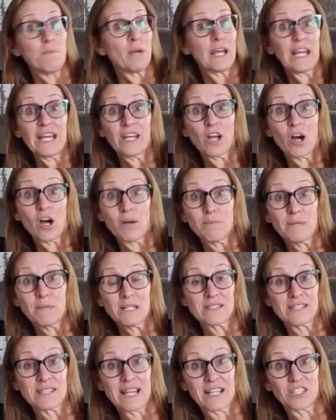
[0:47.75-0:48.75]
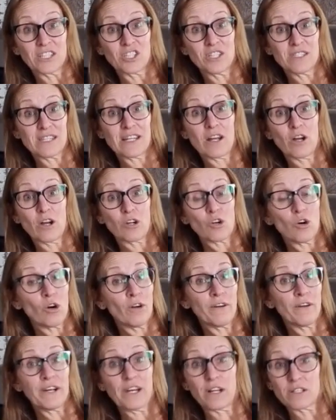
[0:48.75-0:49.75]
in our midsections, in our
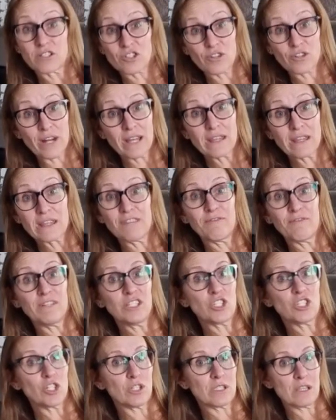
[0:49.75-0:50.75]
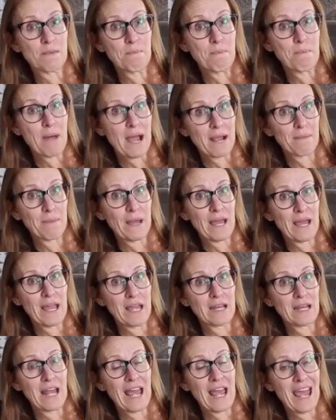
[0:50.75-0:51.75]
core, in our strength, in reducing back
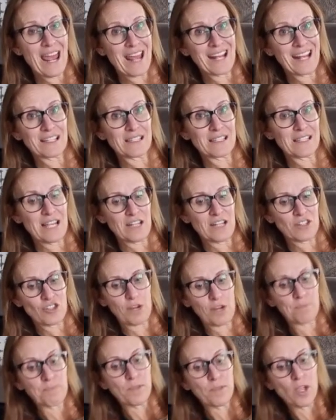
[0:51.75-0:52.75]
pain, etc.